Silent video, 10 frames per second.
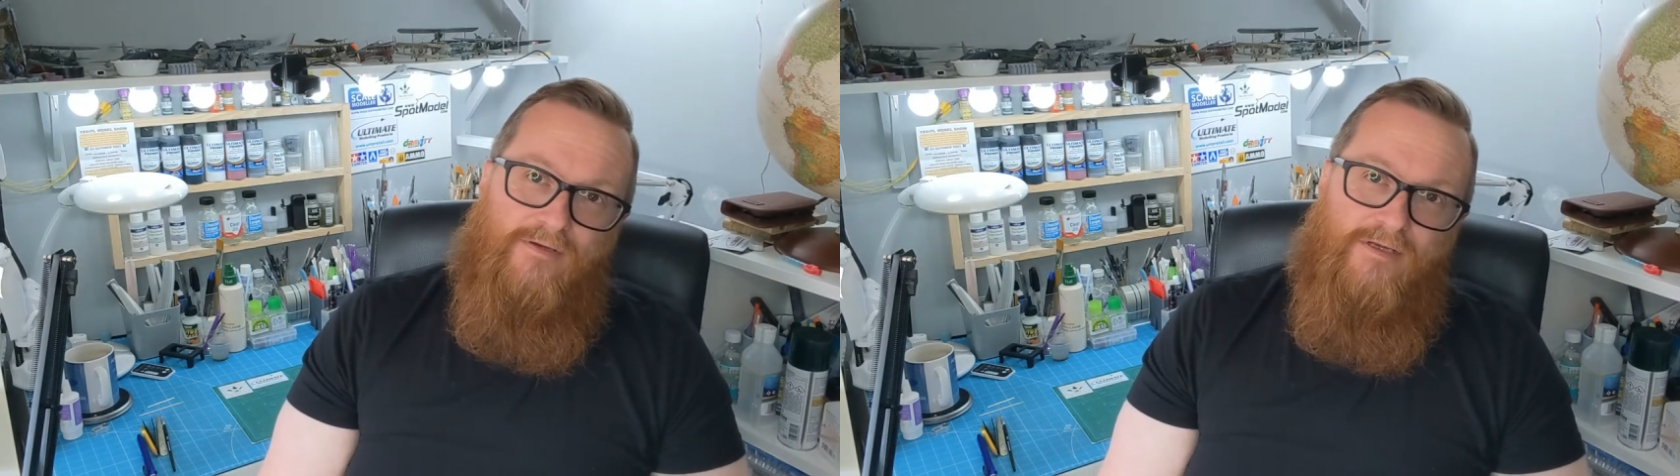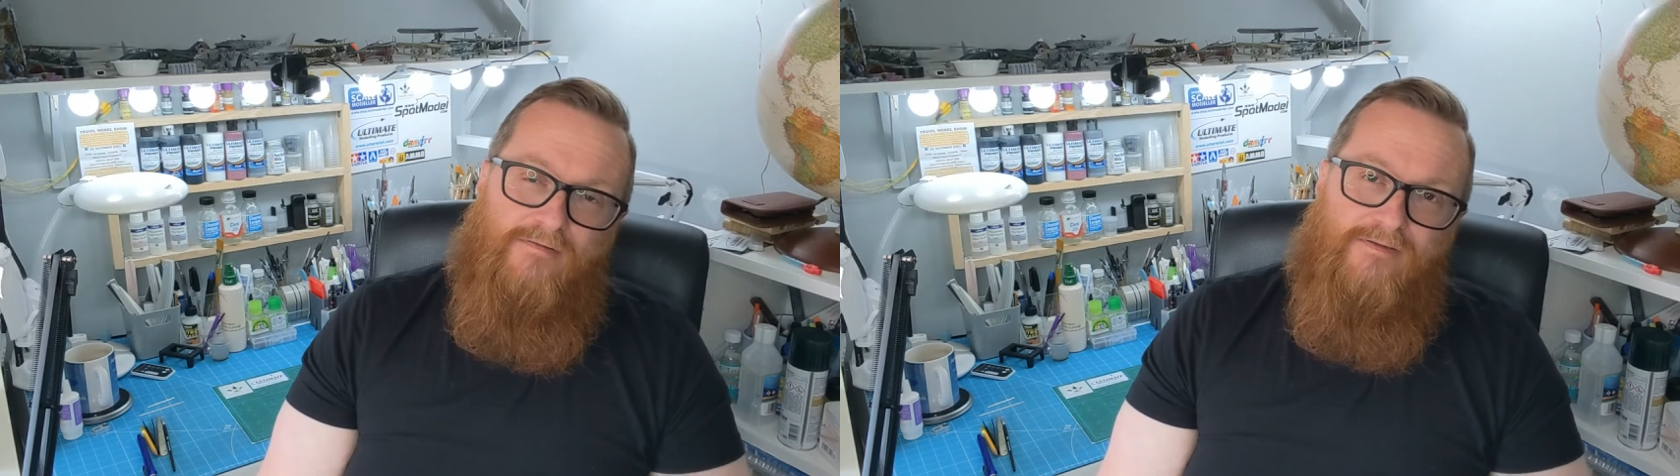
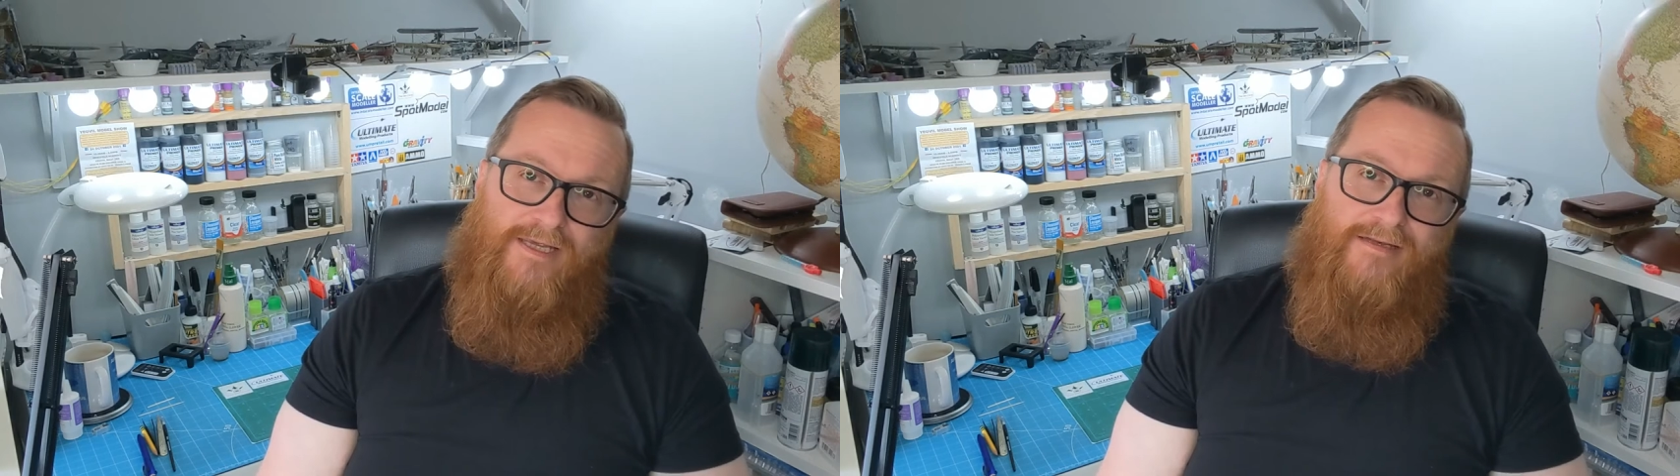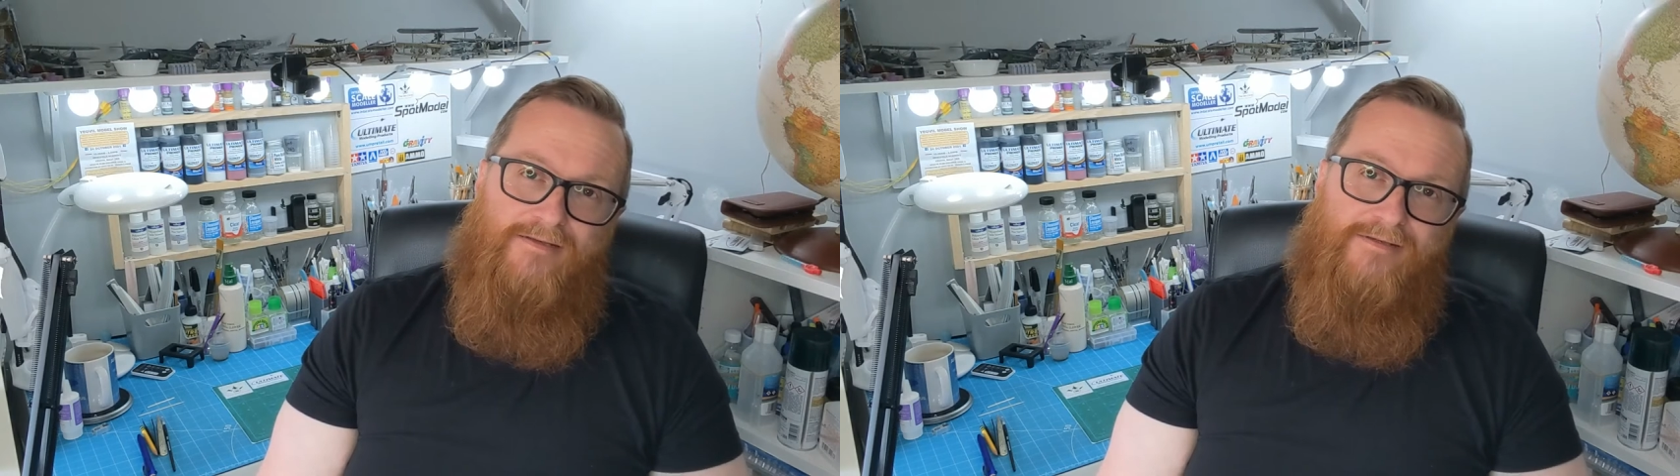you'll have
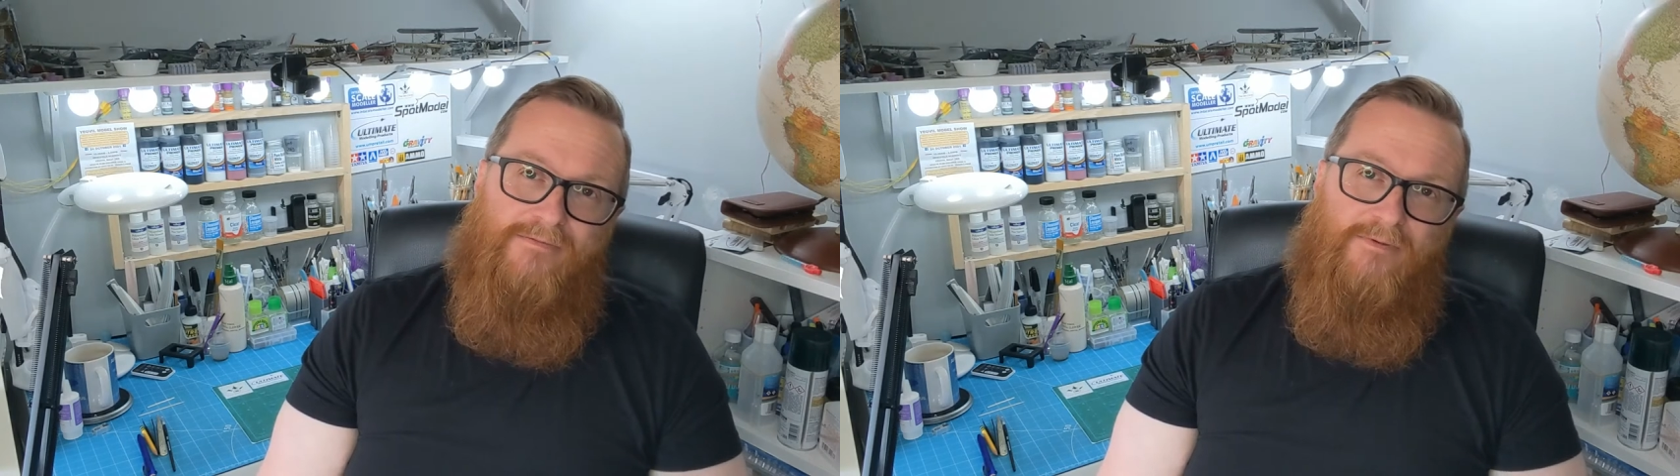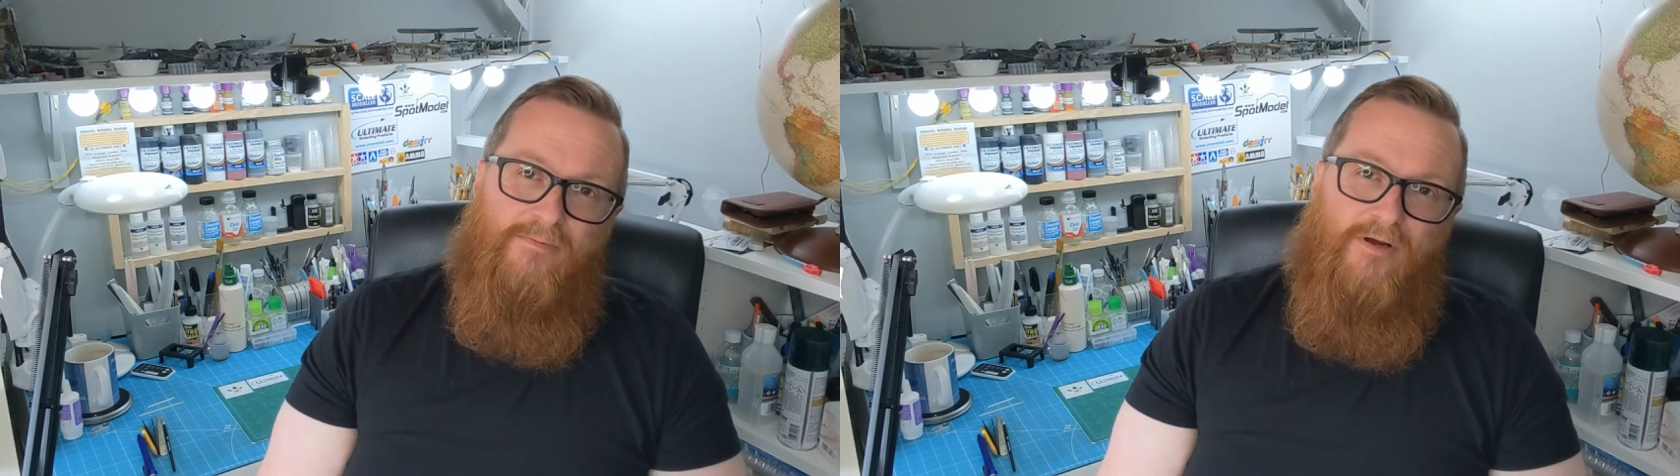seen
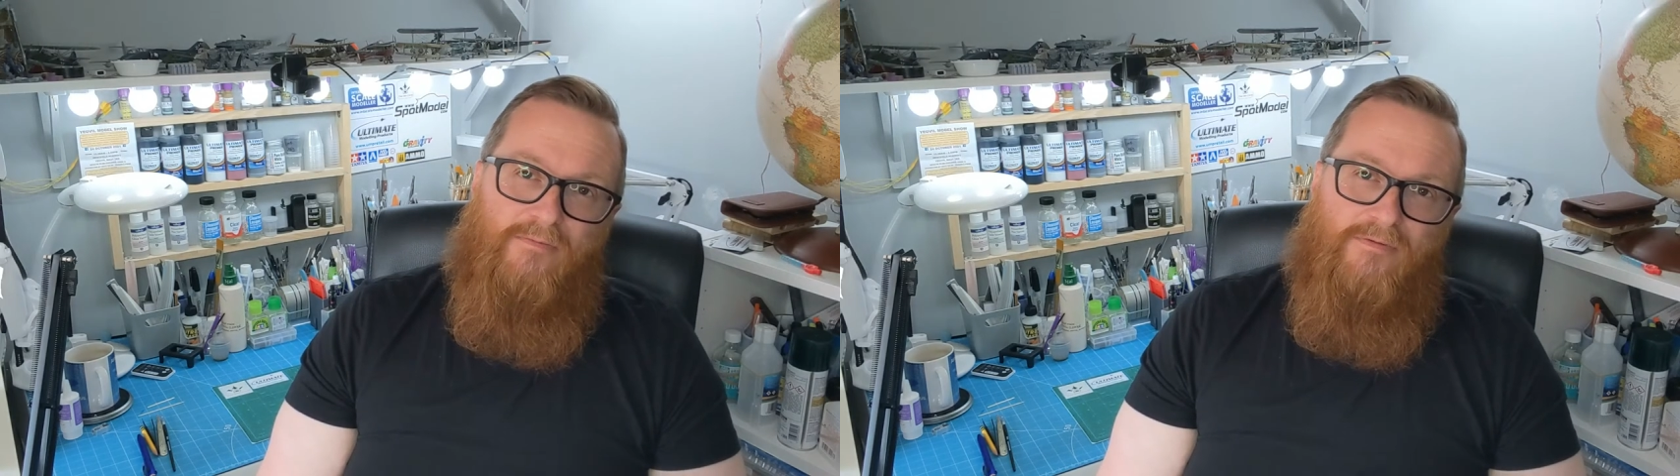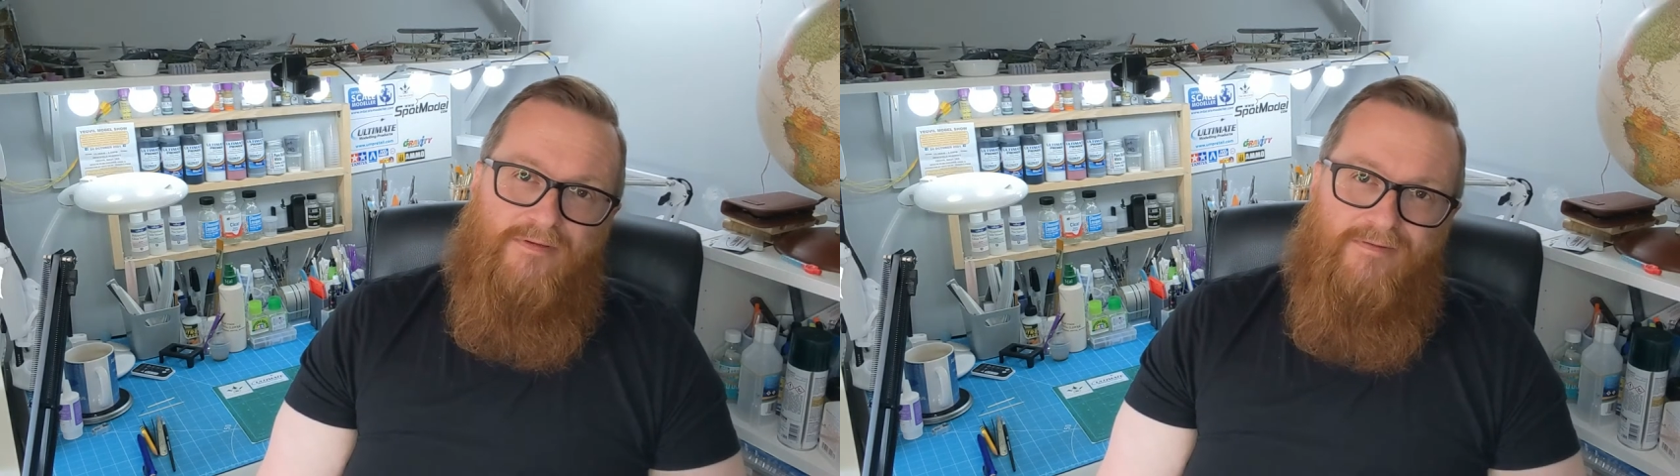some of the
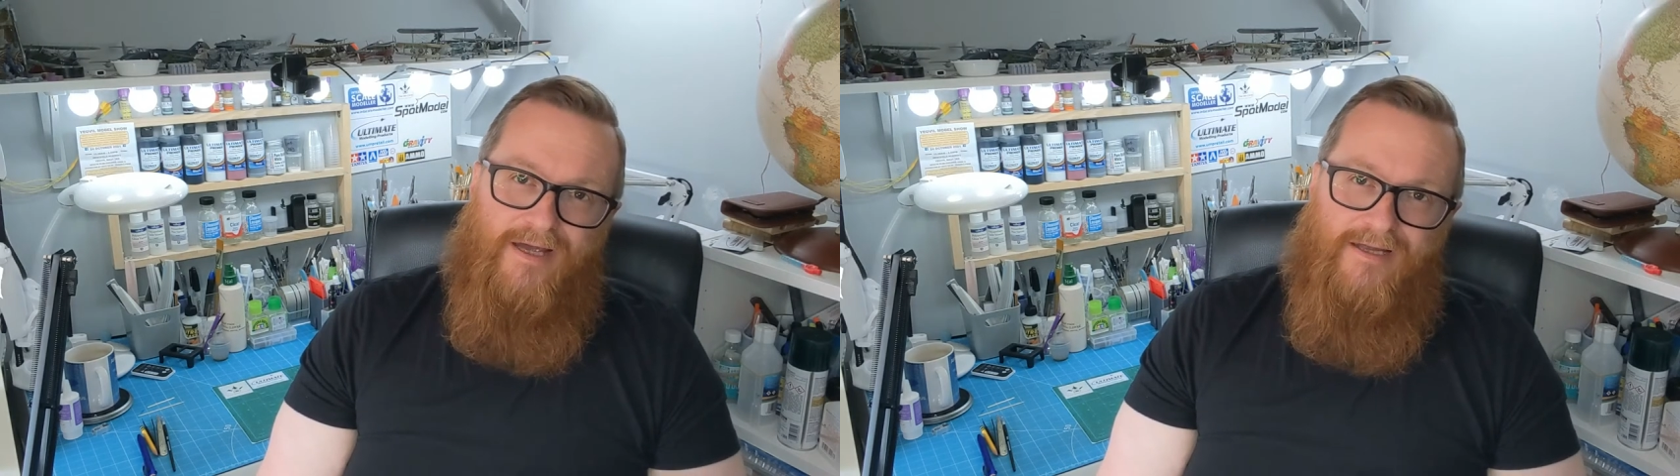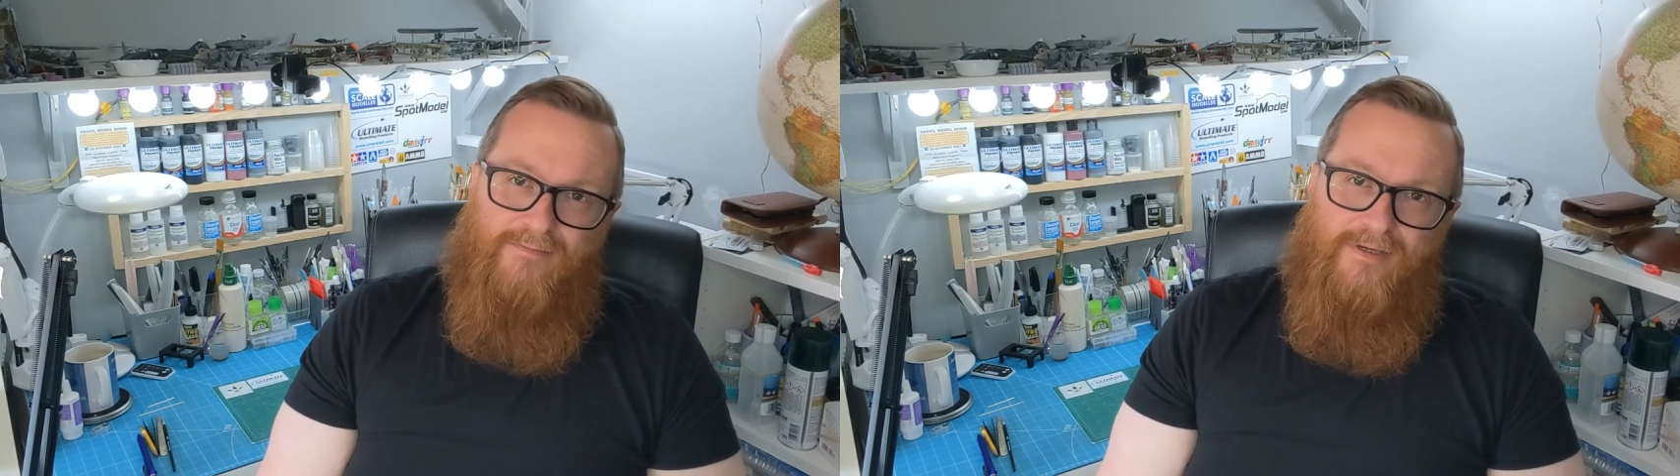problems I've had